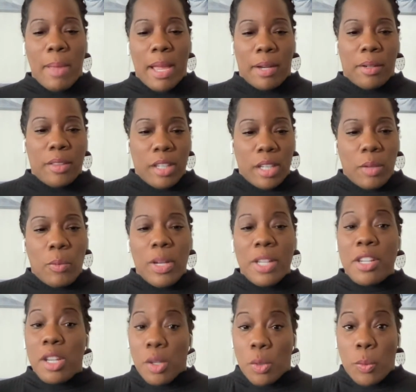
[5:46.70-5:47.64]
better than it
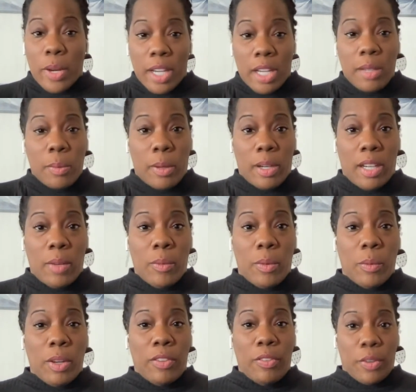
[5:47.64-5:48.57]
was in 2020
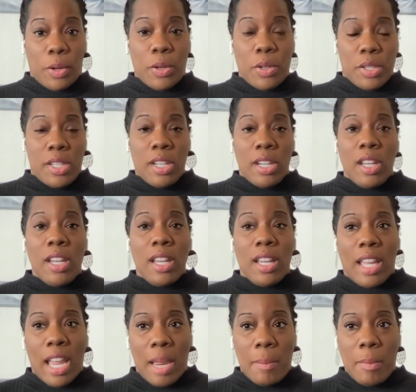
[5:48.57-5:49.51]
when we first
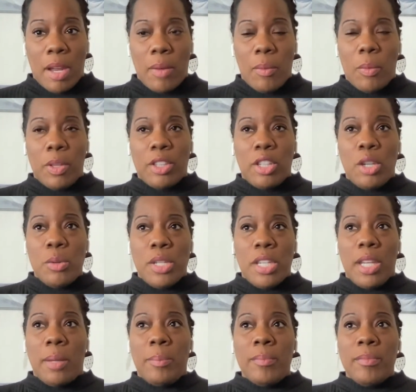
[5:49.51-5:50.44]
came up with
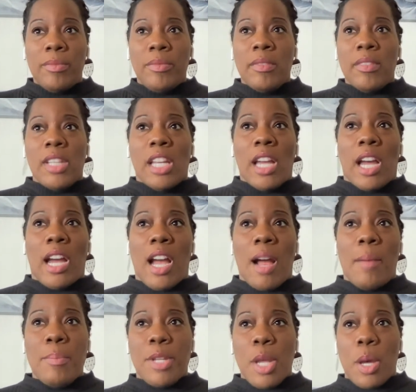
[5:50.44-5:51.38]
QT.
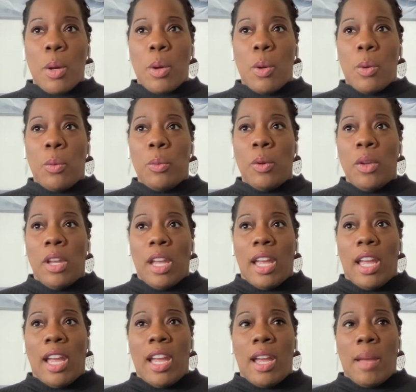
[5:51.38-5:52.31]

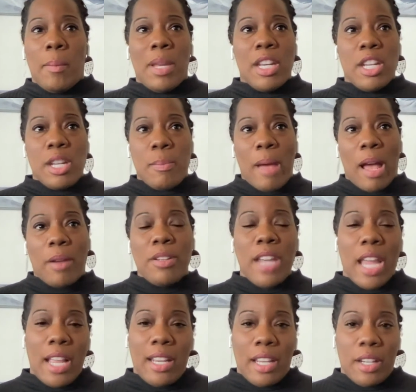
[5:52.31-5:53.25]
And it's about
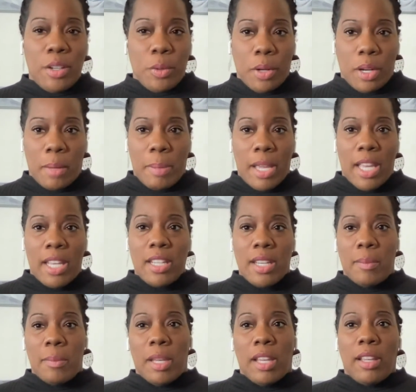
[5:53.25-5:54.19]
dating during a
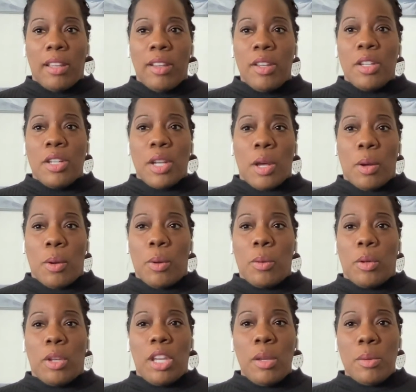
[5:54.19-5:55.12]
pandemic.
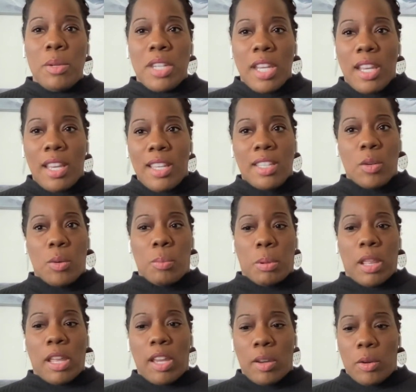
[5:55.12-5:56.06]
So QT is a
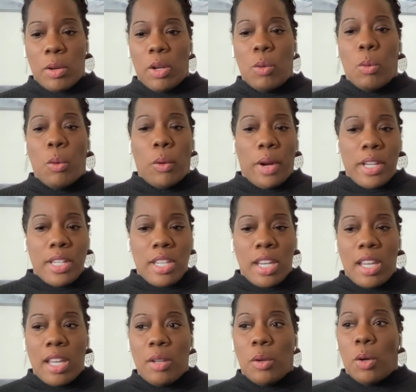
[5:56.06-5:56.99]
play on
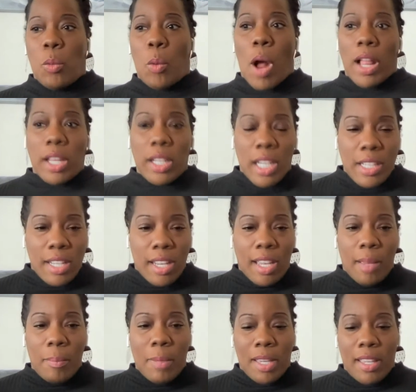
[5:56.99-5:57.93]
quarantine or quality
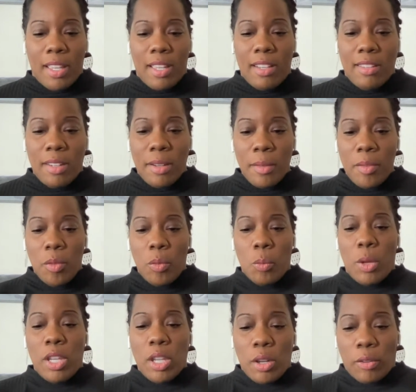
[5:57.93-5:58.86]
time, because
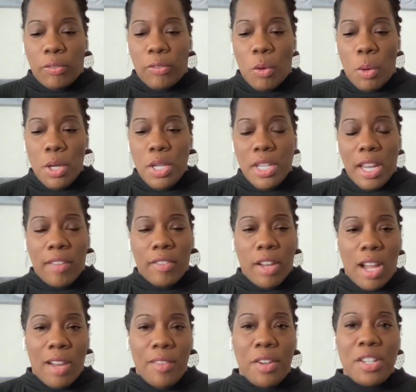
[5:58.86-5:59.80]
when you're forced to have
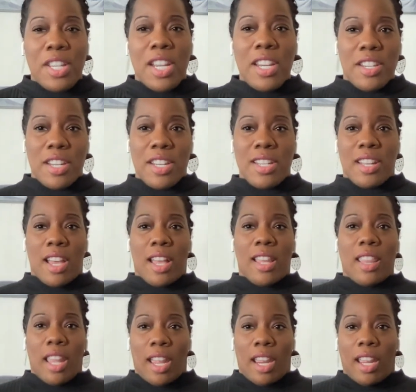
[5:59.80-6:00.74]
conversations,
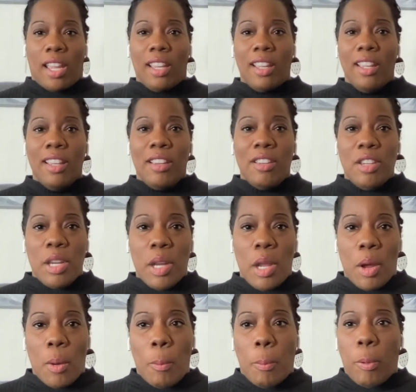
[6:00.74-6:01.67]
unlike, you
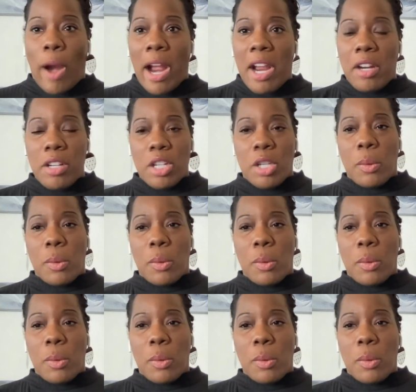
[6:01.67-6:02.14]
know, prior to